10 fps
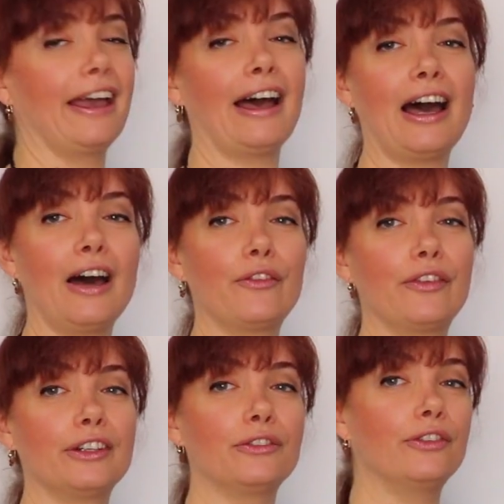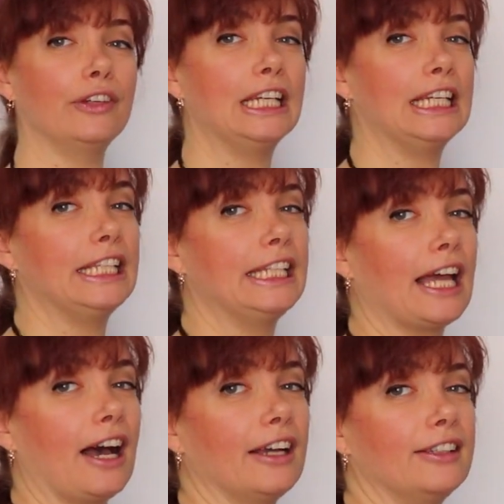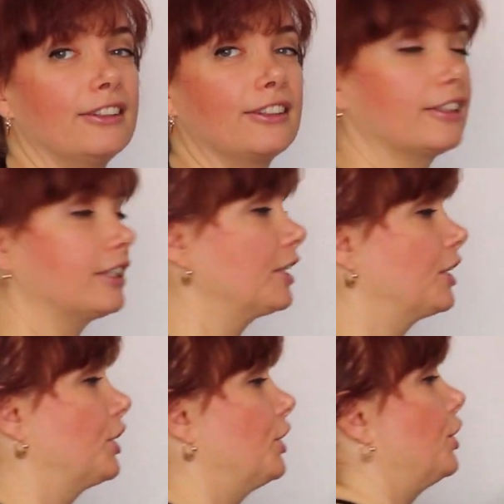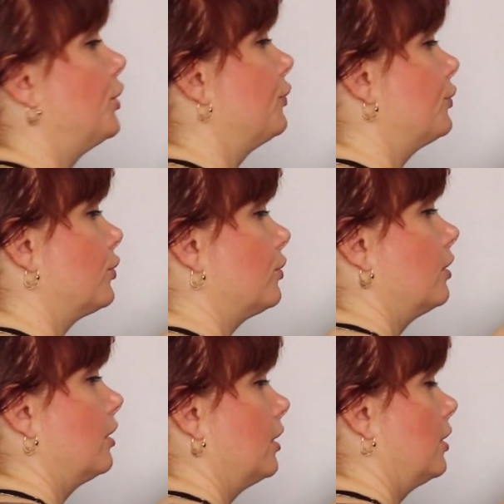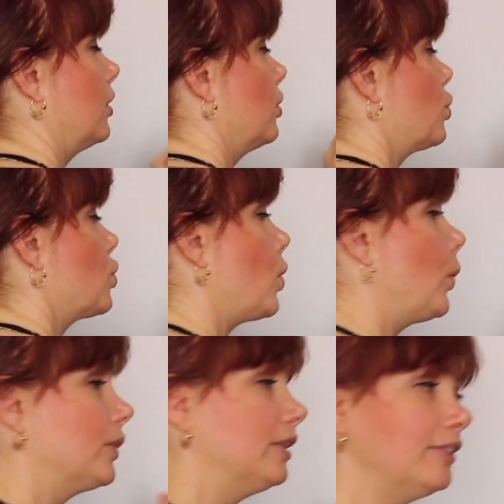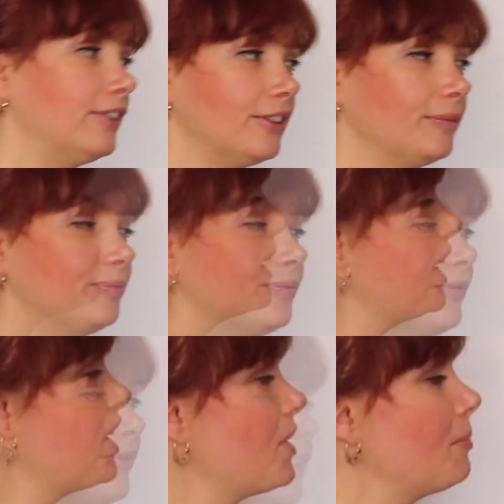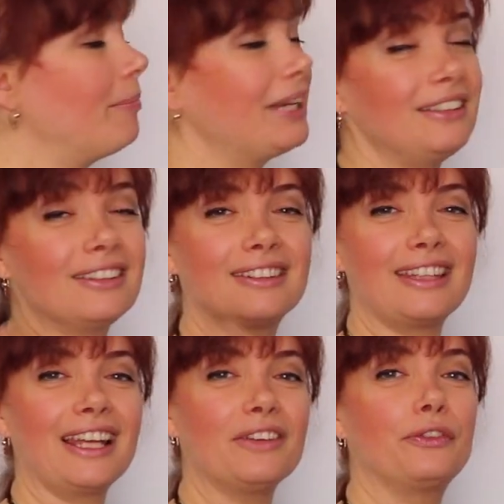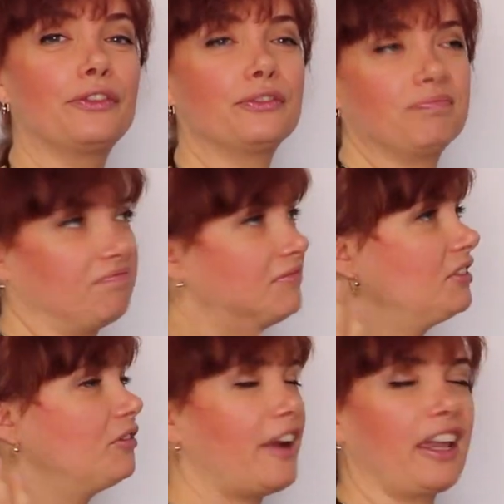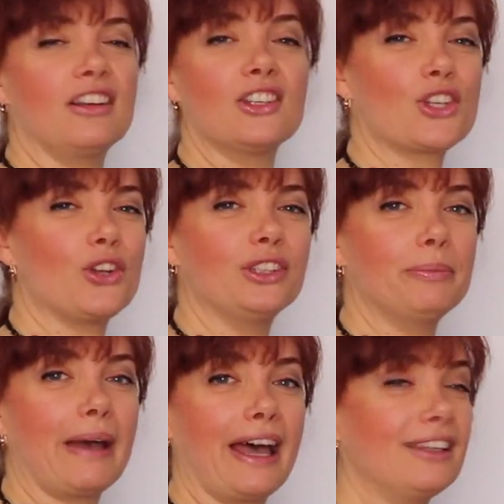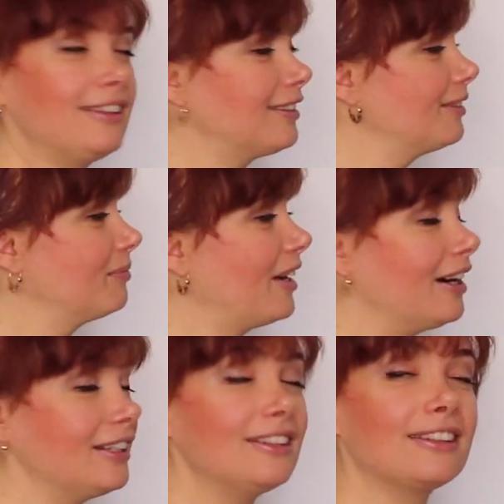I have a really nice curved shoulders, but instead of the regular shoulder pads, I